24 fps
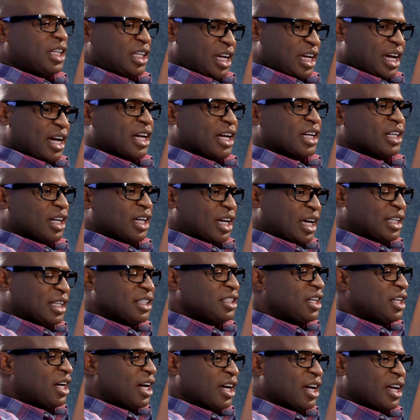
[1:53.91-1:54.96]
Yeah, and
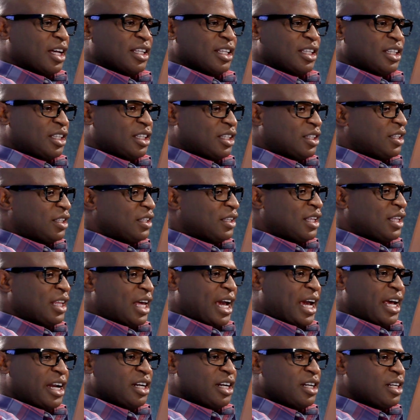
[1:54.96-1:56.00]

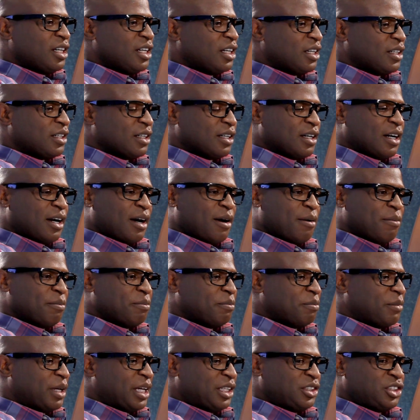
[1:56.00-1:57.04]
then
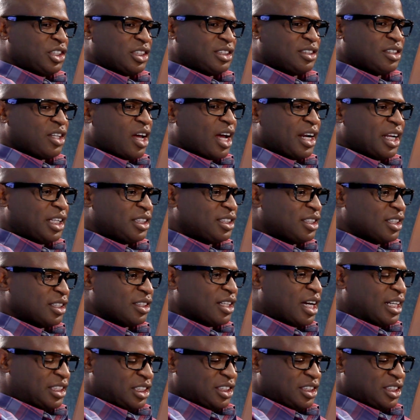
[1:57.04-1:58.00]
I just started to